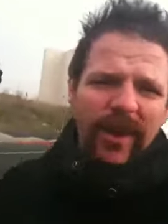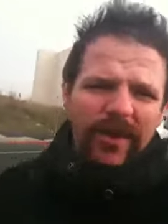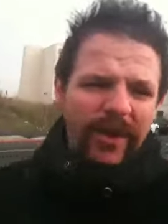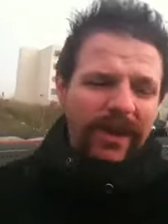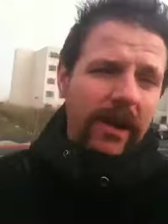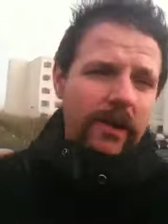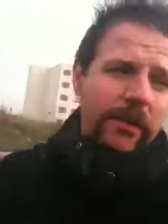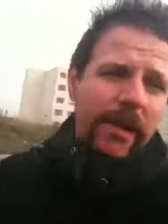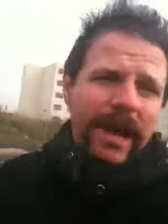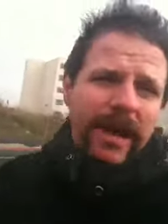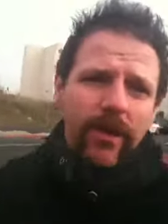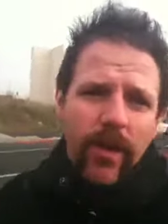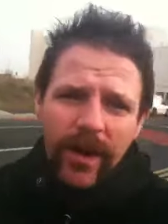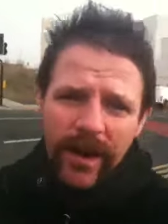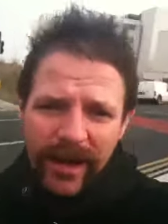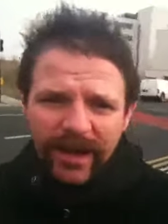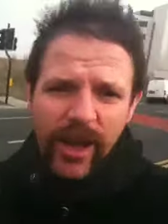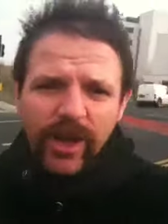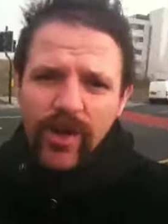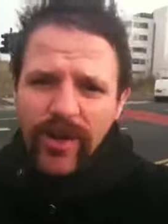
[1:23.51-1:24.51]
I think I played
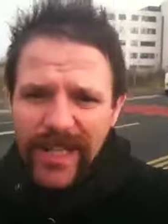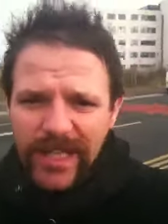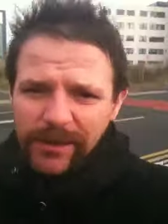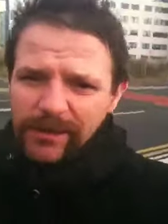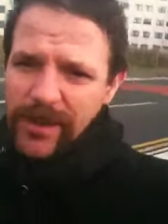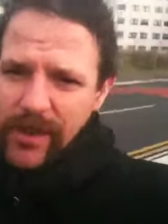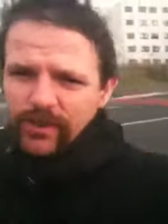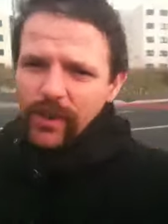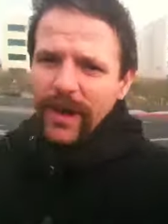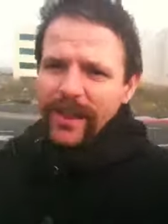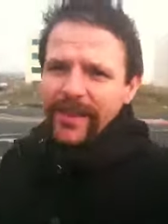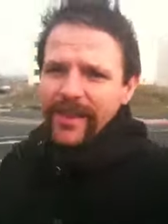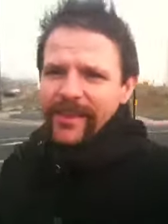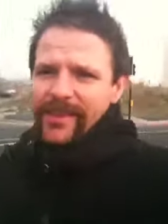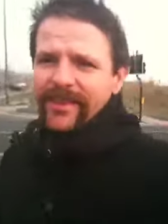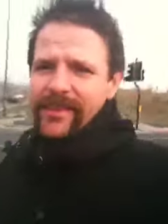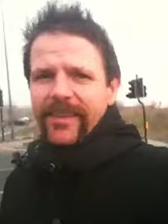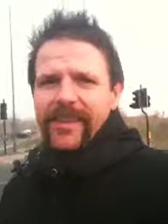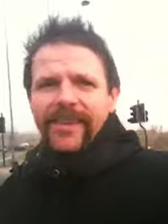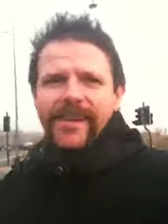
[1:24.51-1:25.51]
one at a Christmas
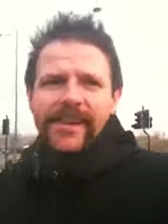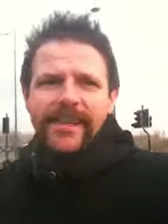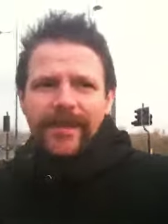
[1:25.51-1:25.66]
once.